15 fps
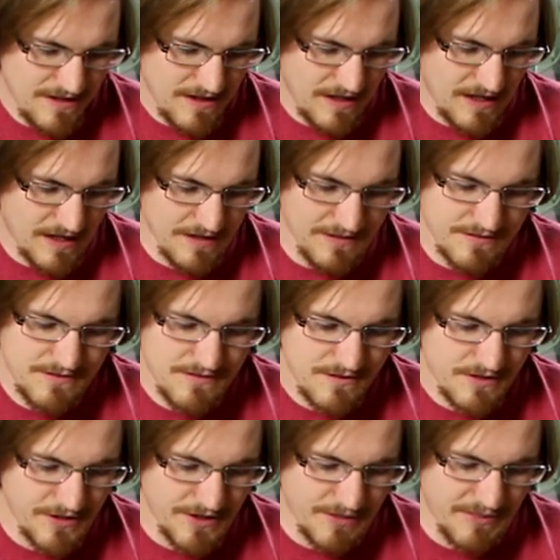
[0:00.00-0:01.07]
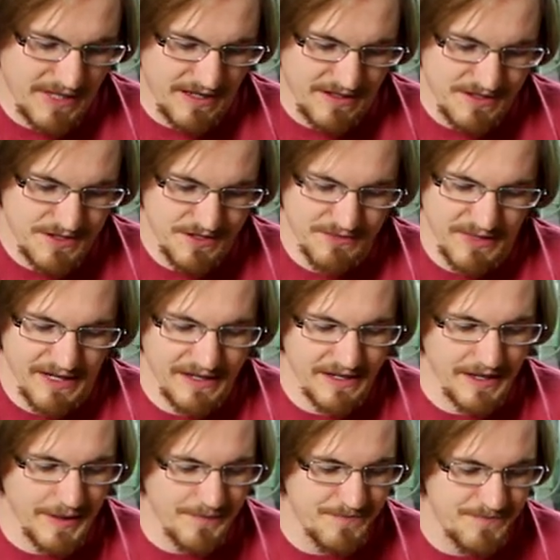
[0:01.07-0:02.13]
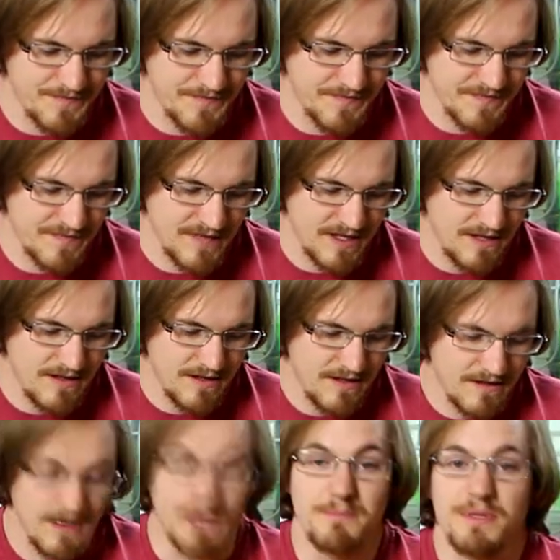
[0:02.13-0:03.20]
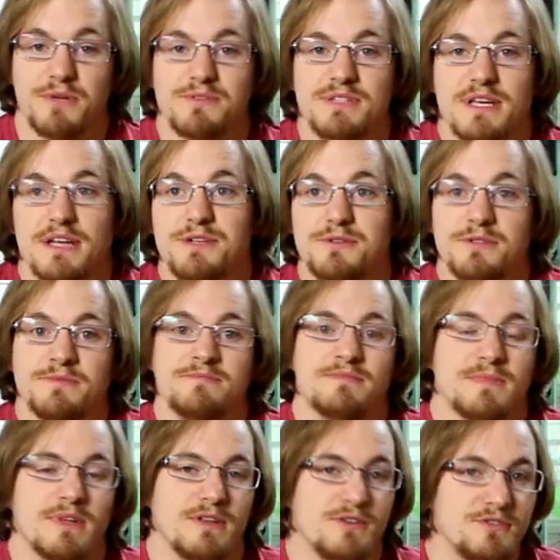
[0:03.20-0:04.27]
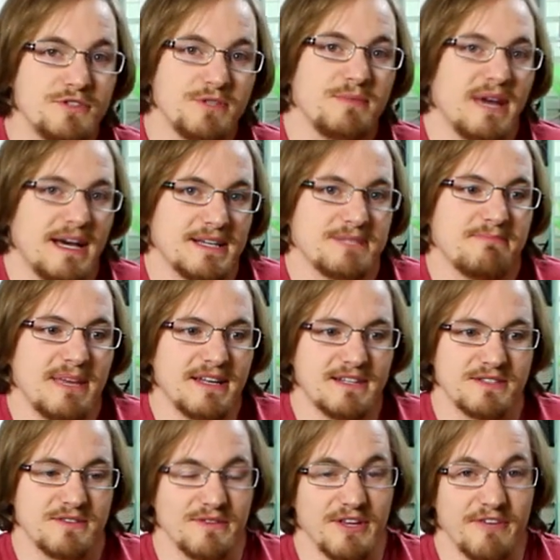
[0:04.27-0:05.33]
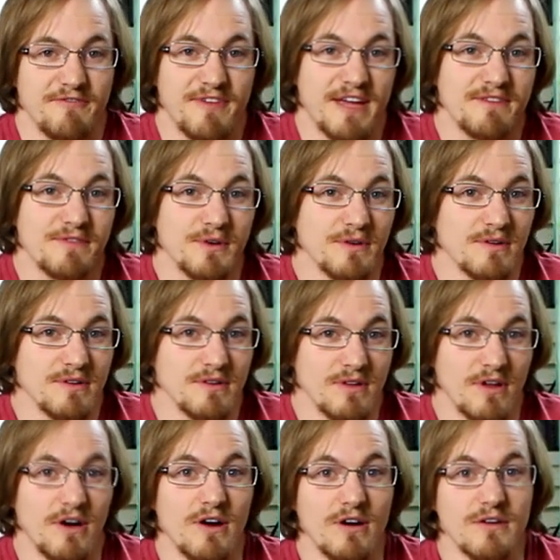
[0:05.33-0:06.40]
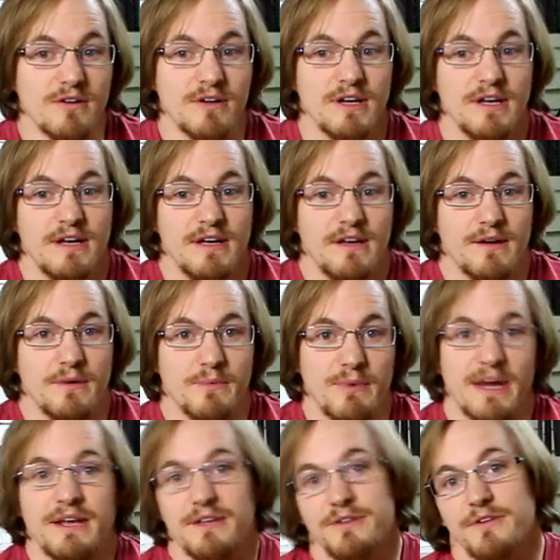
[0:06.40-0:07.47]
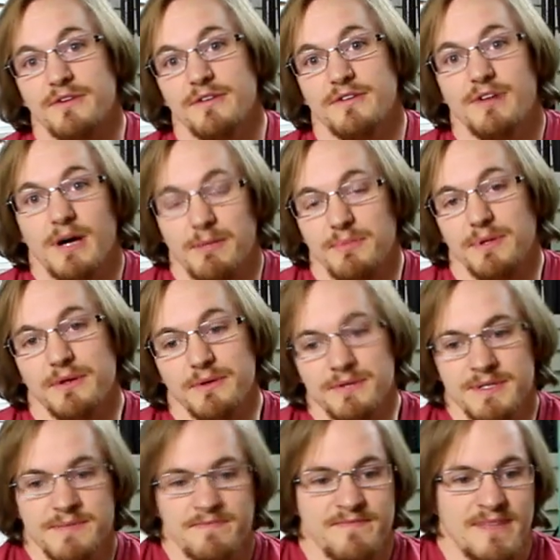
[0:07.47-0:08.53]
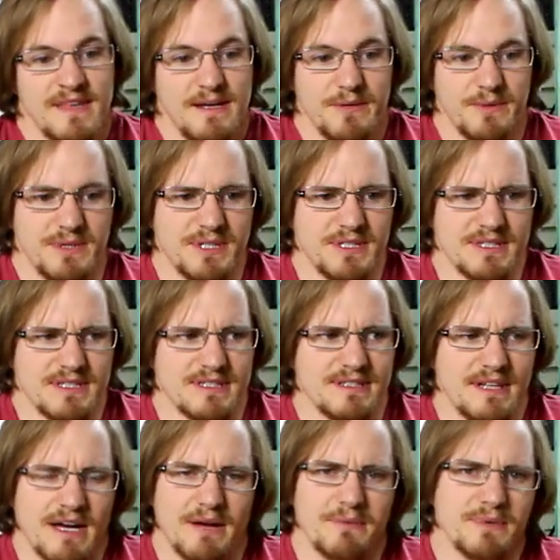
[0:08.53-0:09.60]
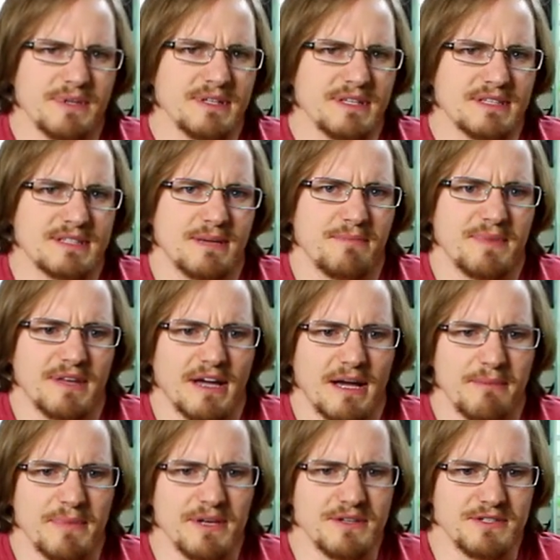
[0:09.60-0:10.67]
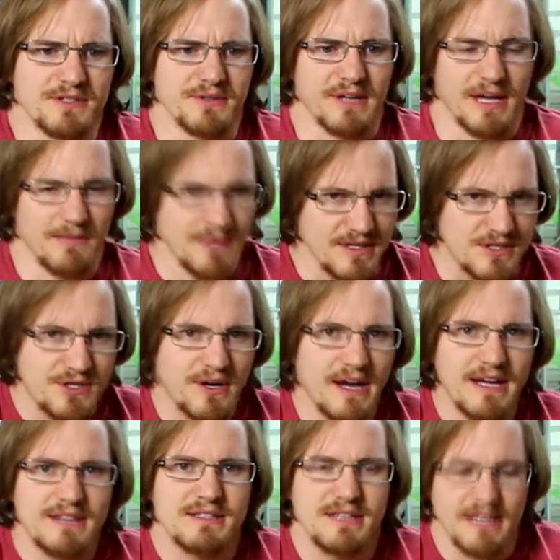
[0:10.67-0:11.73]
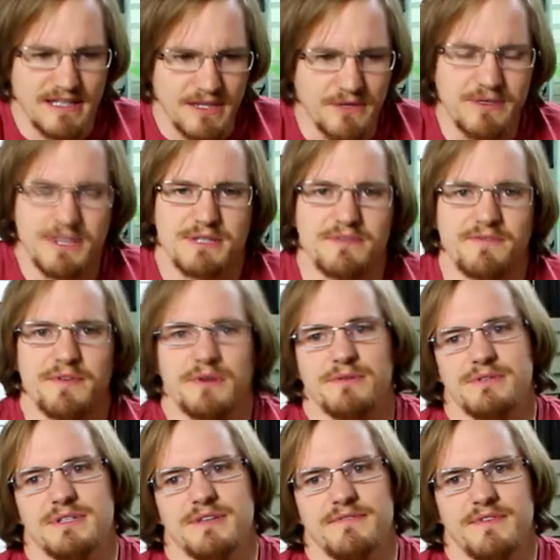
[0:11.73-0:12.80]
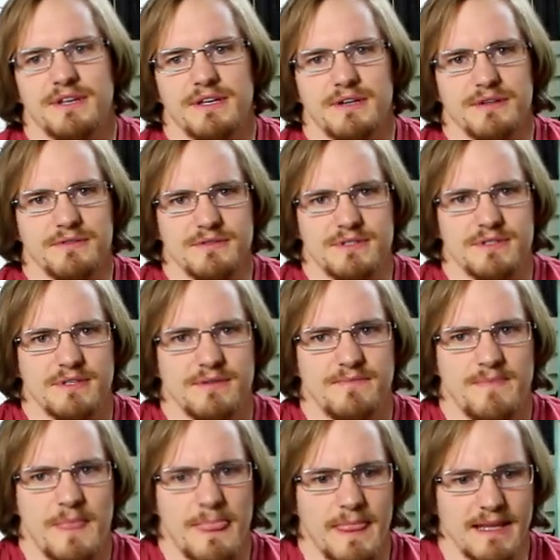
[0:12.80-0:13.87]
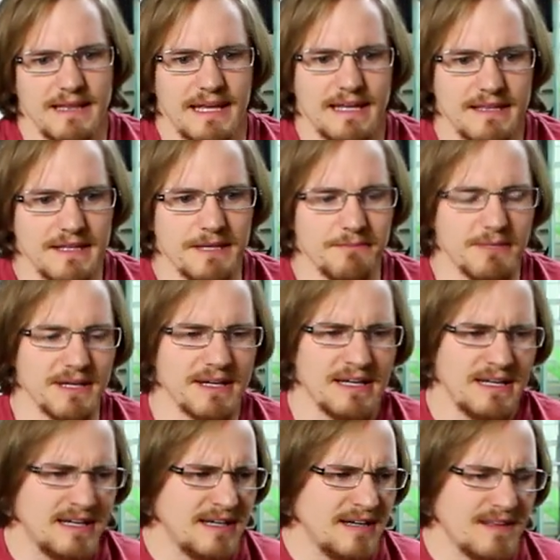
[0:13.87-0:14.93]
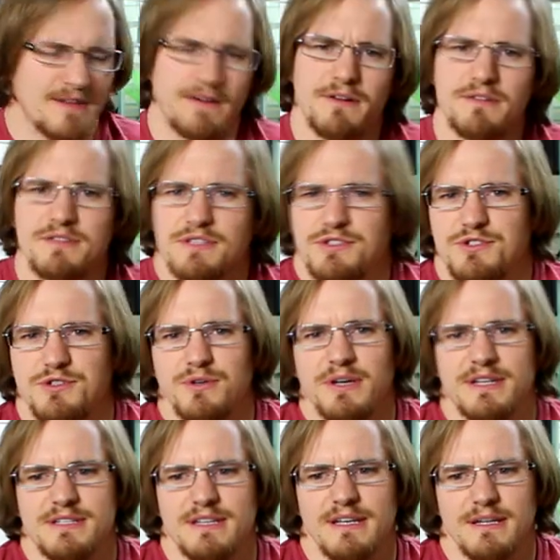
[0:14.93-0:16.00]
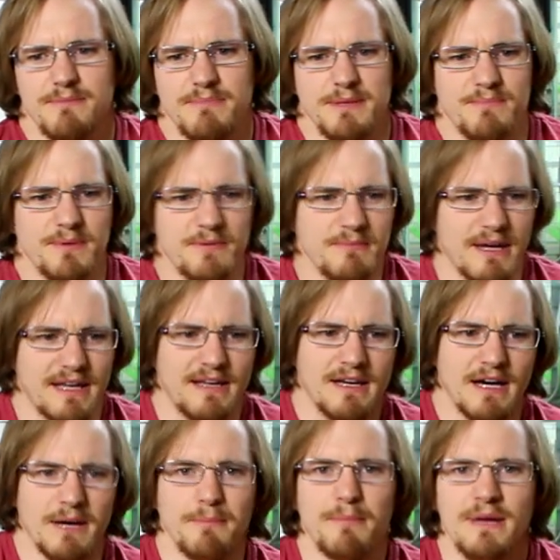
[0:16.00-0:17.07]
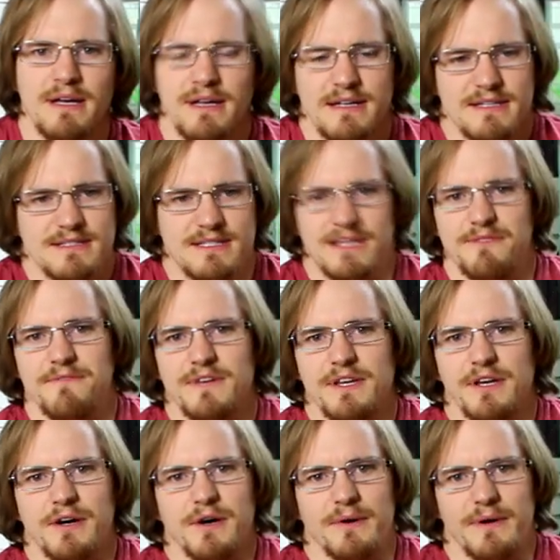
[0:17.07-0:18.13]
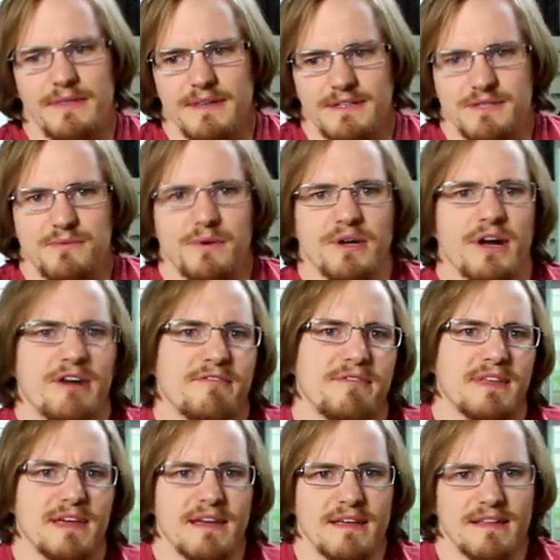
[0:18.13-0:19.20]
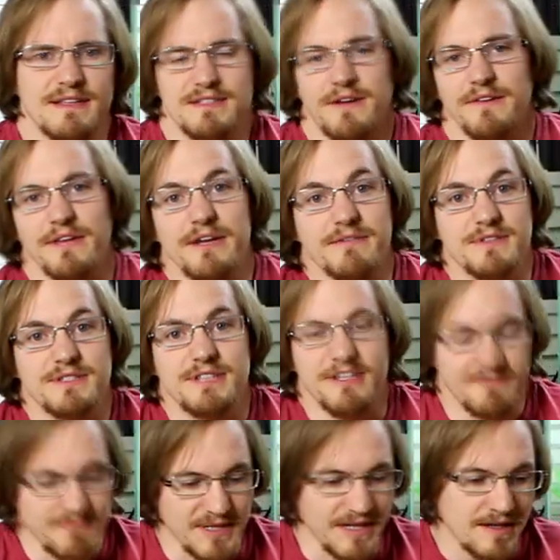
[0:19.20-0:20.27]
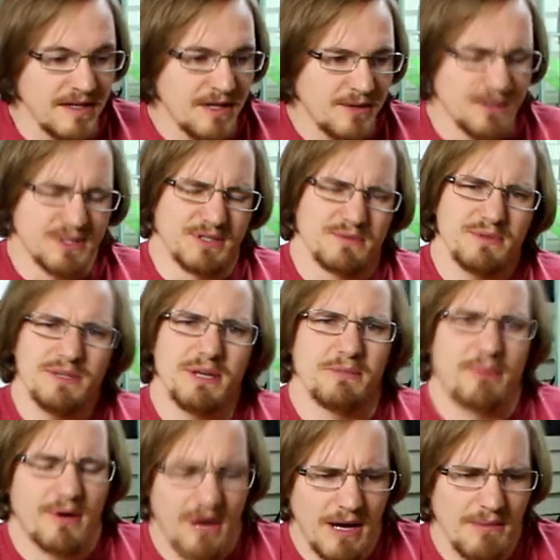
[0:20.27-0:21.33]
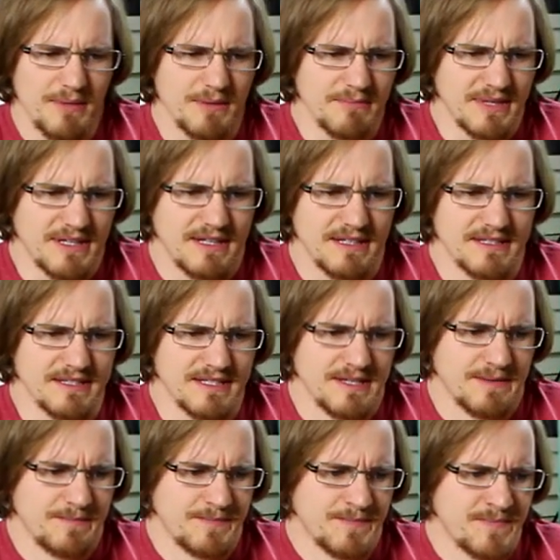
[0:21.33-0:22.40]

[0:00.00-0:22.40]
Uh, going back to my uh, upload schedule, YouTube has made it so they favor long, regular uploads, which is not really something I've been doing. I've been trying to like increase the frequency of videos lately, but they're all disjointed and people might come see a video and it's a one-off thing and that's all they ever see of me, which is really a problem because